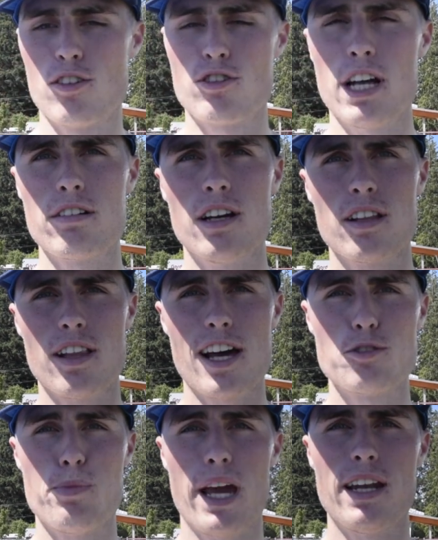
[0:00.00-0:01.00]
right around the
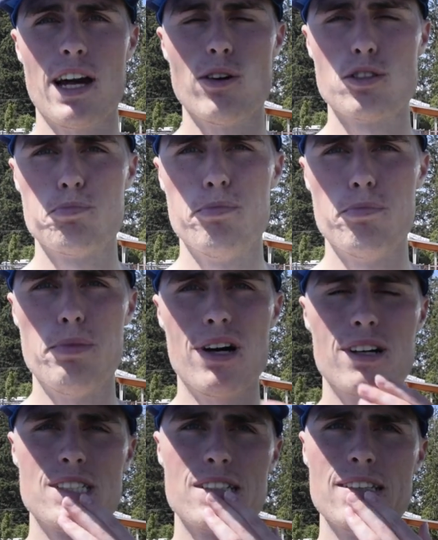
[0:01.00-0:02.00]
last bend, I was
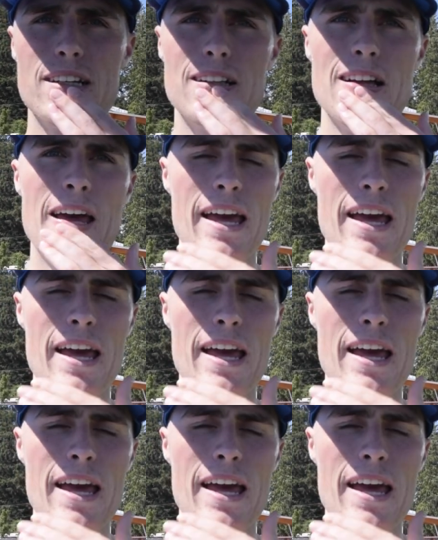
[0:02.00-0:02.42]
boxed a little.